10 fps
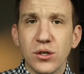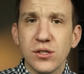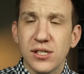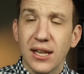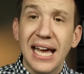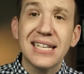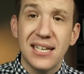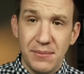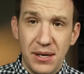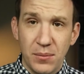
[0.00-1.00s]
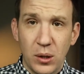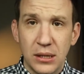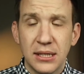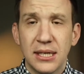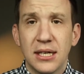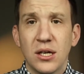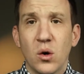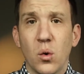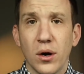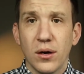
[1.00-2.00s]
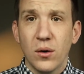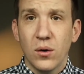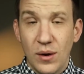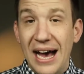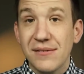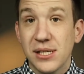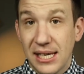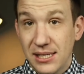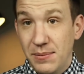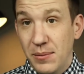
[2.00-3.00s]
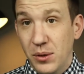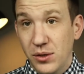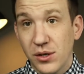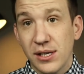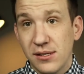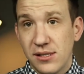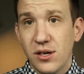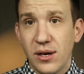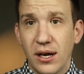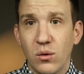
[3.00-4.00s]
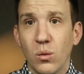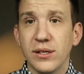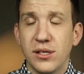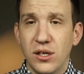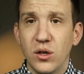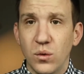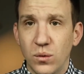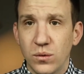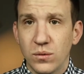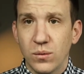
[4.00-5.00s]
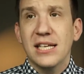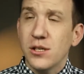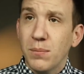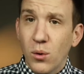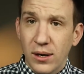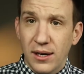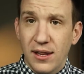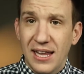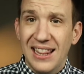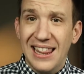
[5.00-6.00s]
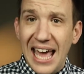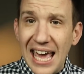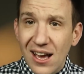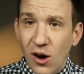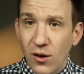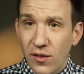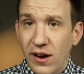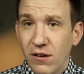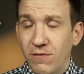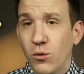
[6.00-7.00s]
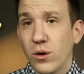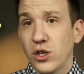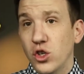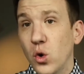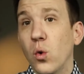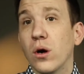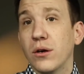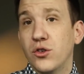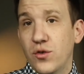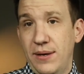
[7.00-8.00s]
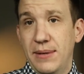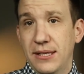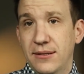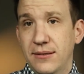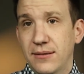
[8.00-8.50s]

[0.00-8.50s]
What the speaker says: you're selecting people, or have selected people and you're considering what to do, it's important that they are there for your treatment.